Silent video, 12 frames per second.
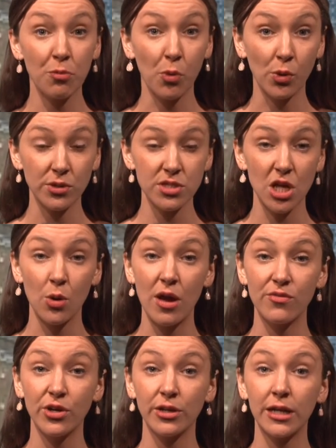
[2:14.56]
reports,
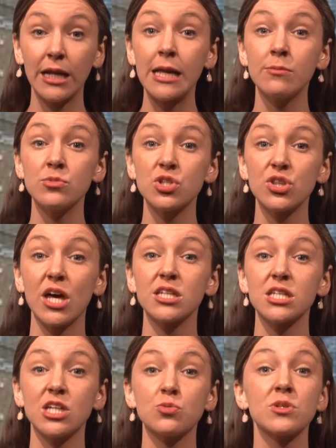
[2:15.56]
however, claimed
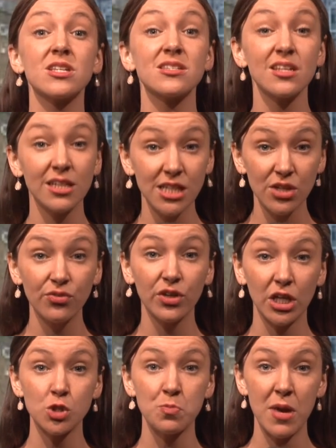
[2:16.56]
that it was a
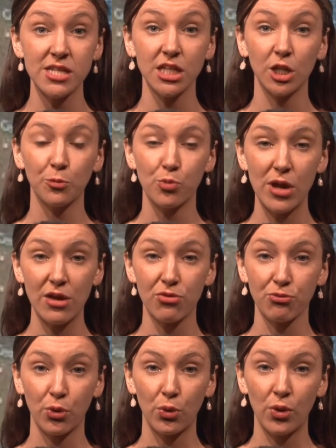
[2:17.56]
significant medical
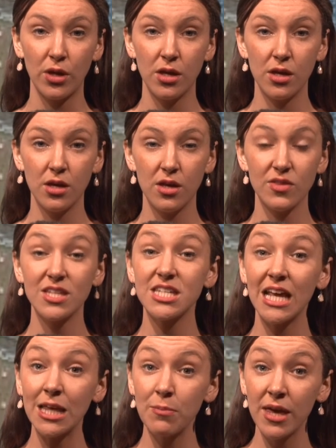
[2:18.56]
breakthrough. The
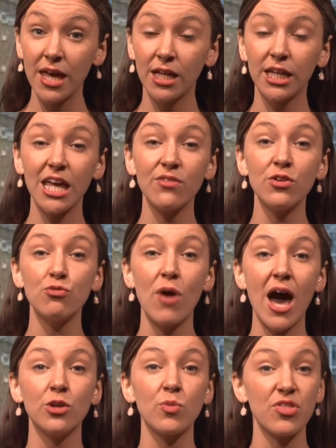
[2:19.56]
Daily Mail even
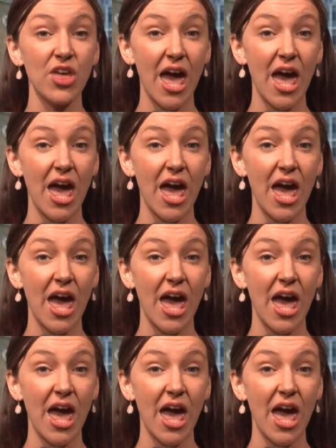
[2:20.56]
ran with the